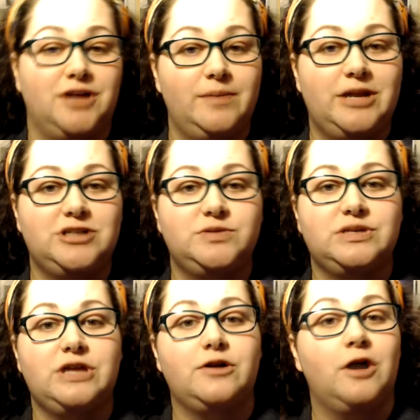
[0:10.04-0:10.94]
coming at you with
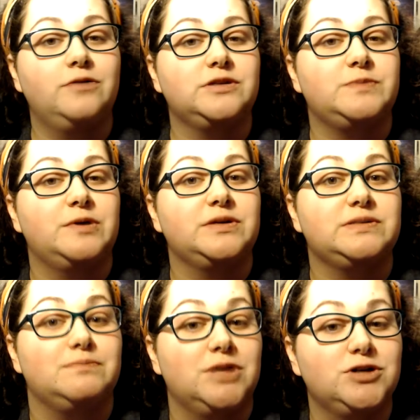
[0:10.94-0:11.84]
another Hocus Pocus
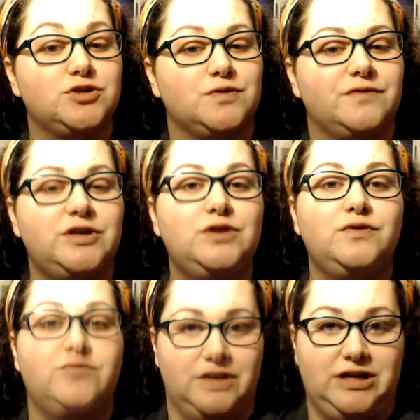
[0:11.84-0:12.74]
merch
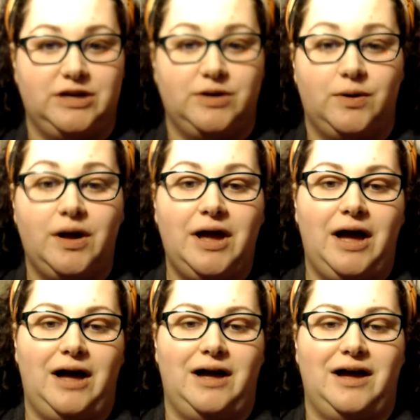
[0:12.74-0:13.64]
review video.
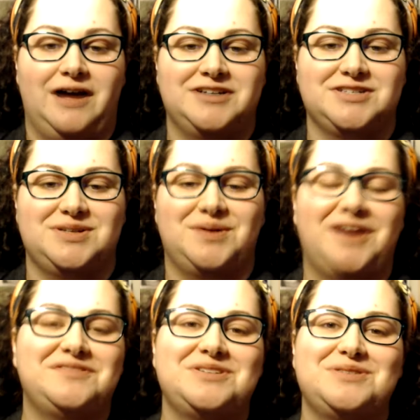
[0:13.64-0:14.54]
I just don't
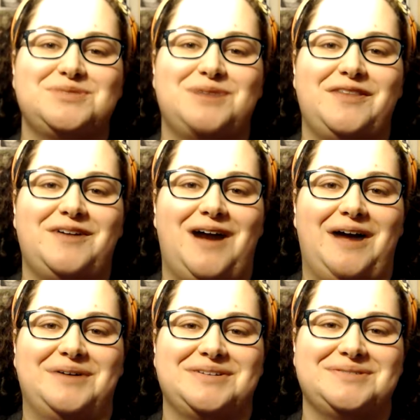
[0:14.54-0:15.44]
have to do this one on the
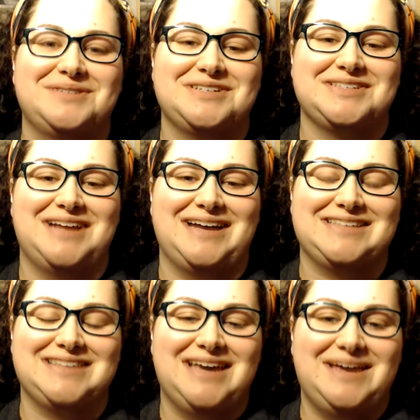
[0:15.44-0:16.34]
ground, which is
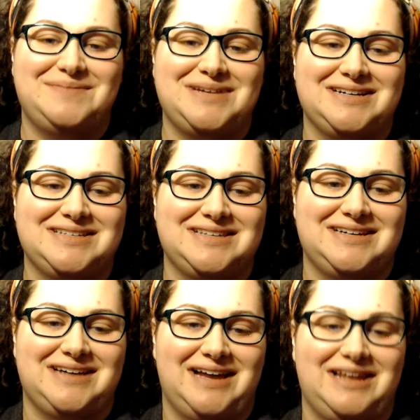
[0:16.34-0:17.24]
nice, because
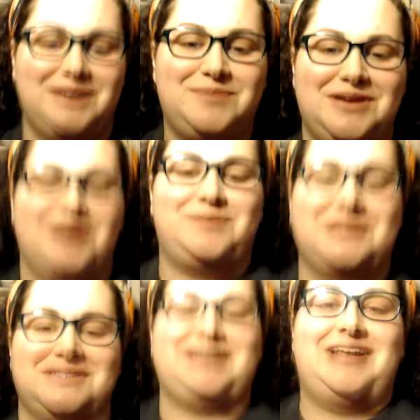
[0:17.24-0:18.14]
I like being able
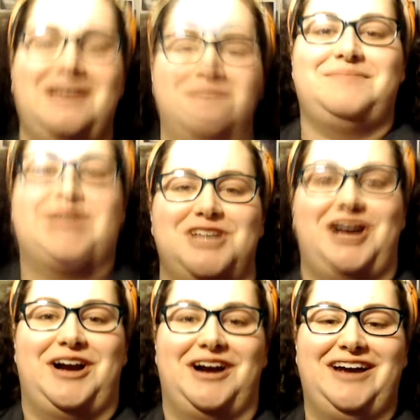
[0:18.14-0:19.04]
to sit in my
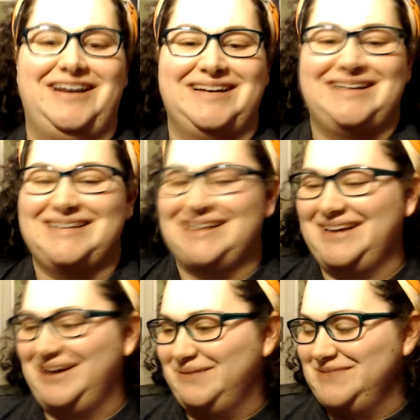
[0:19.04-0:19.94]
chair
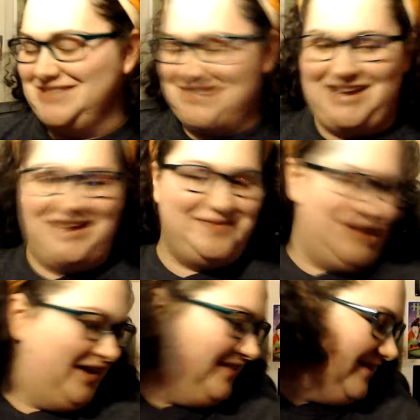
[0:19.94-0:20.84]
instead of
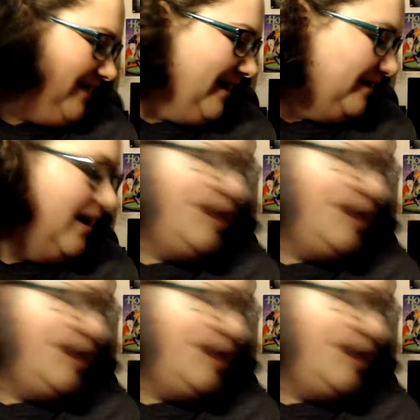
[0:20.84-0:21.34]
on the ground.